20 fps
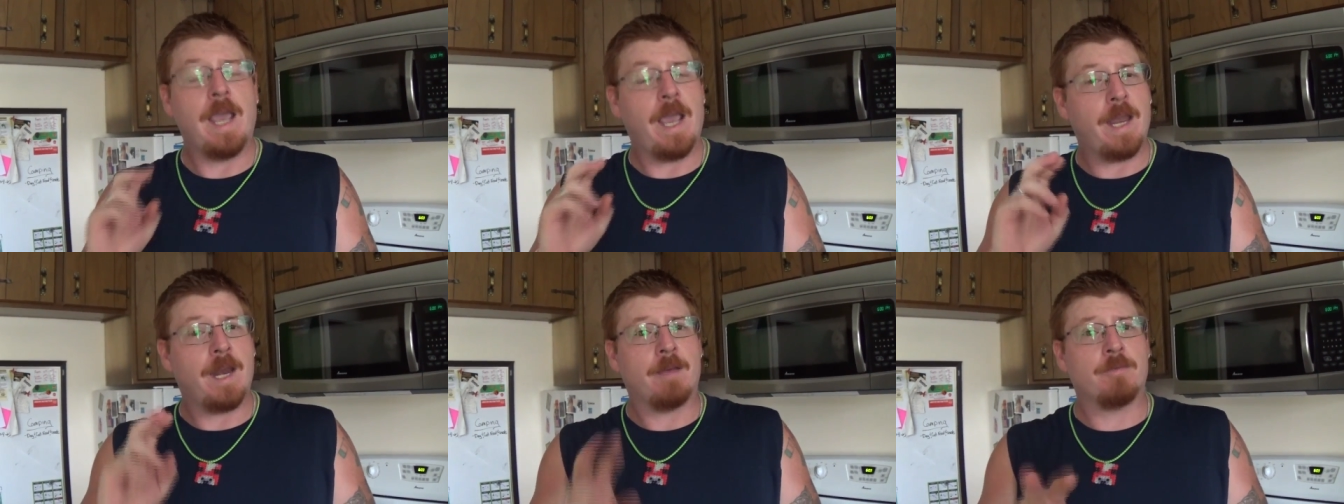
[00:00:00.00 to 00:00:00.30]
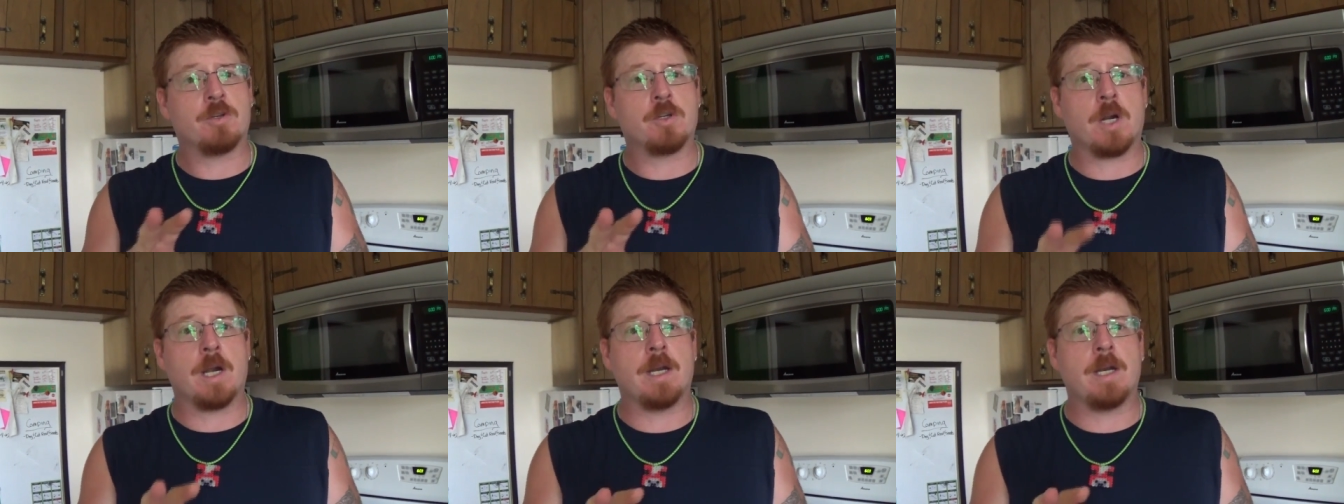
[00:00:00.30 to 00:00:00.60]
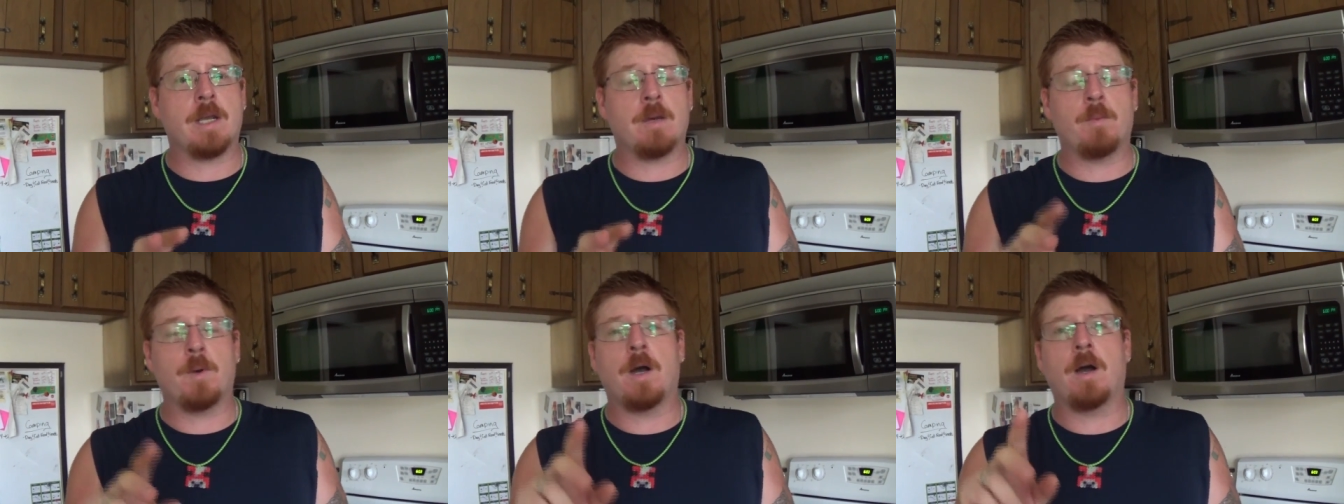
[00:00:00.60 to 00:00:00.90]
and I've
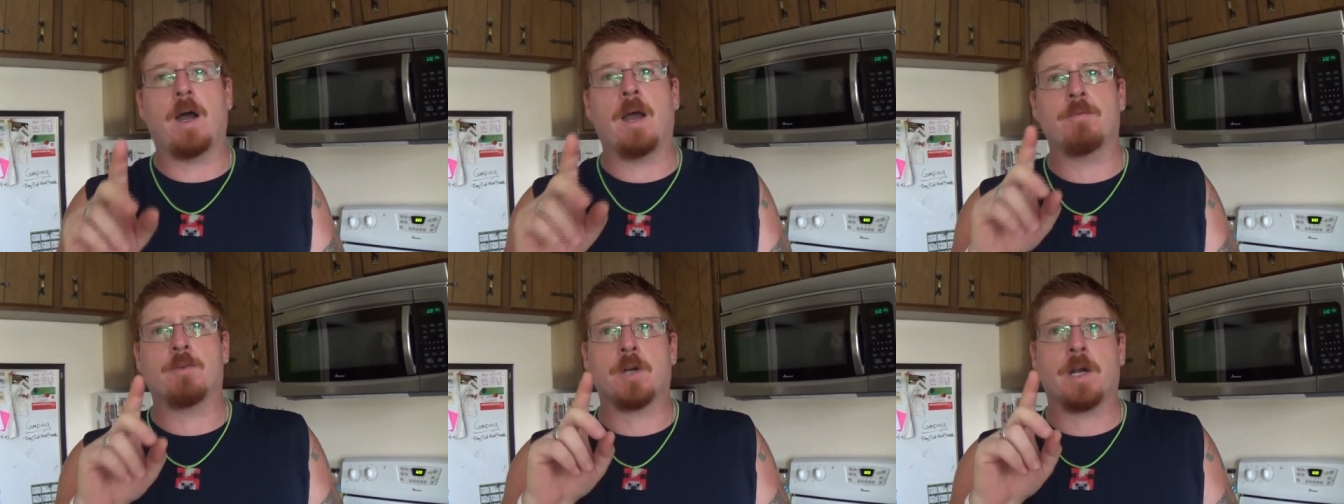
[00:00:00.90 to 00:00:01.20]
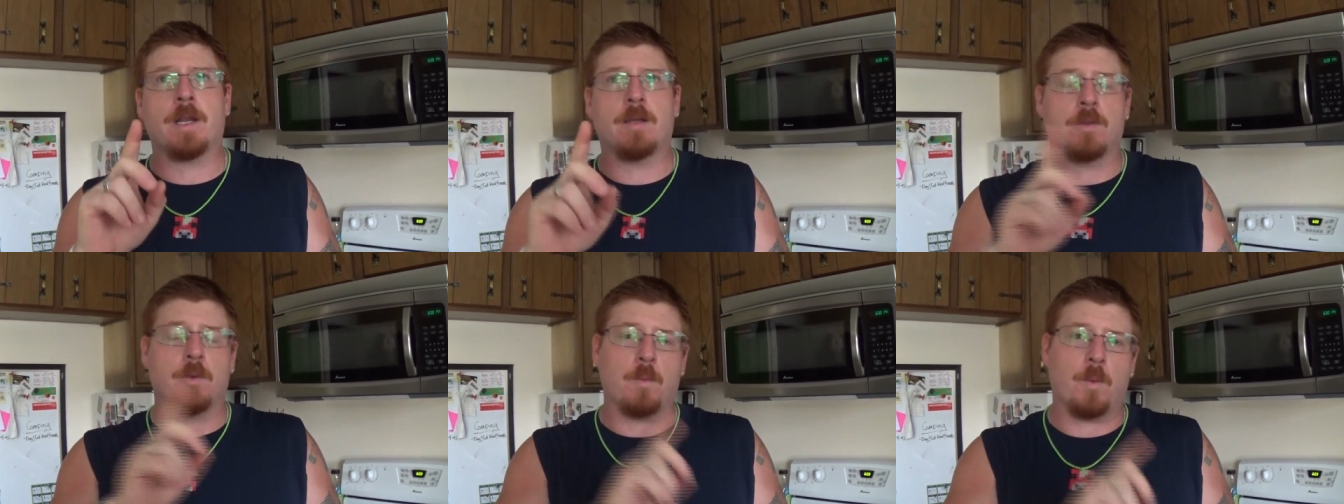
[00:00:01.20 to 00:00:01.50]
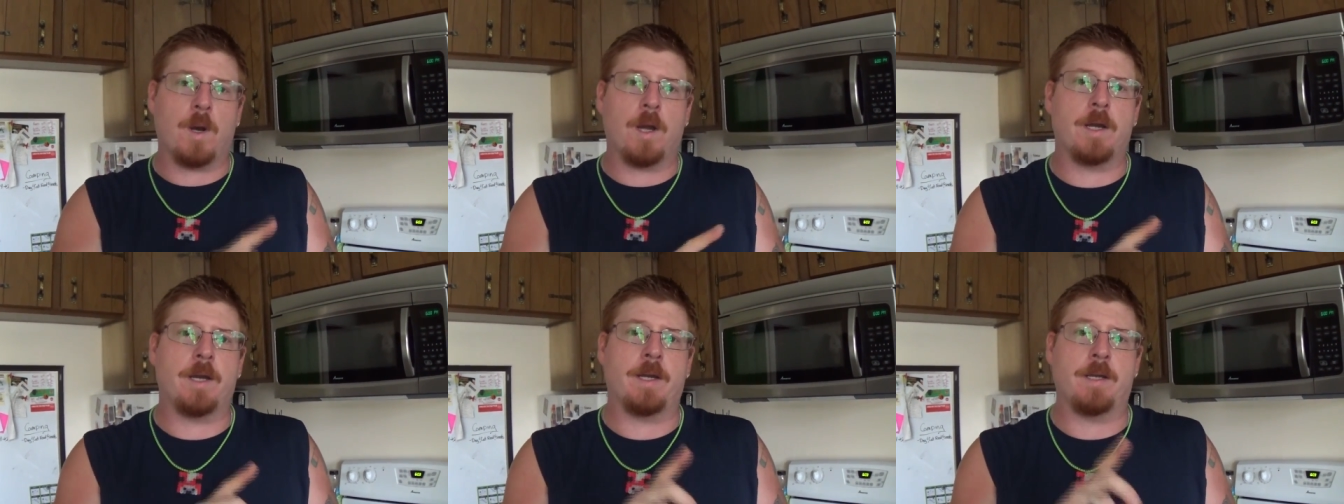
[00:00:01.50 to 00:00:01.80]
tried out the
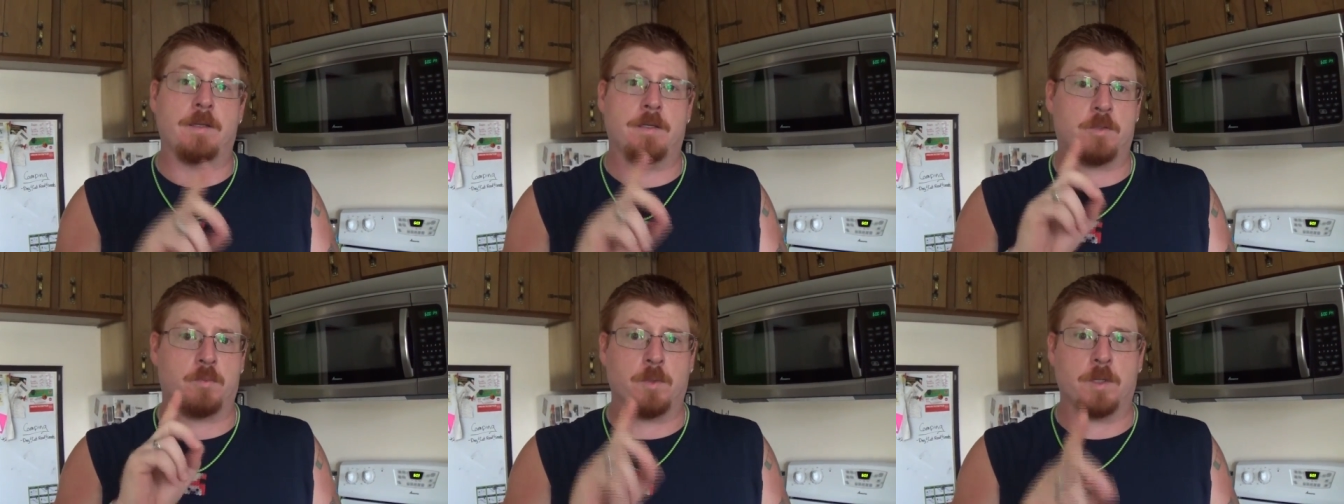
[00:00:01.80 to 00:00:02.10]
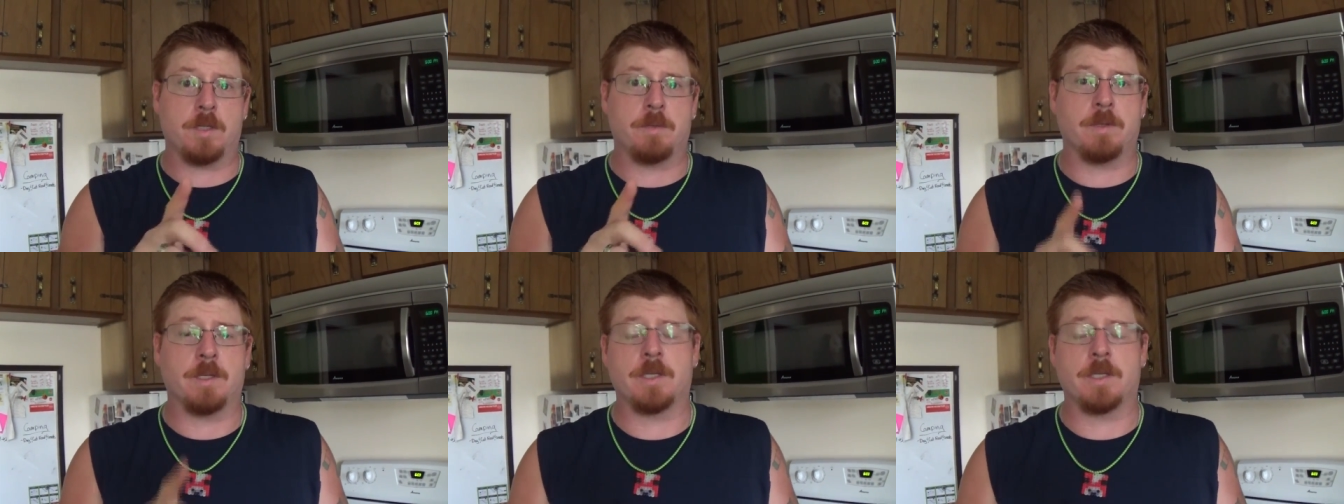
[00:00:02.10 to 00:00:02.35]
one, and it's really,